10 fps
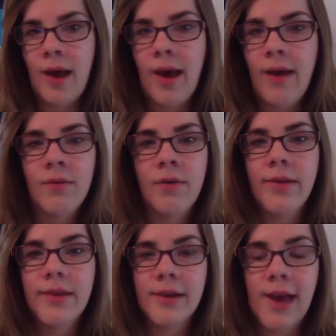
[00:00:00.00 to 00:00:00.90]
I haven't read
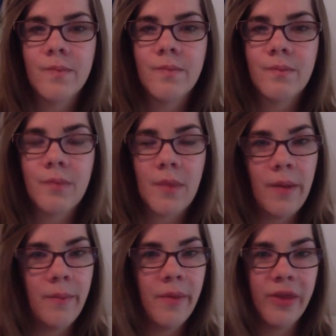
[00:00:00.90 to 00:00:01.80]
this yet,
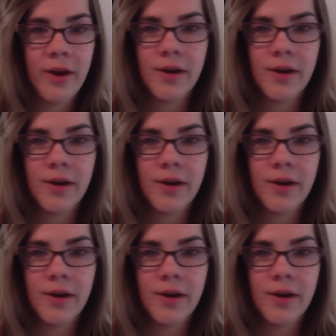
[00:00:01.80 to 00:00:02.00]
but there's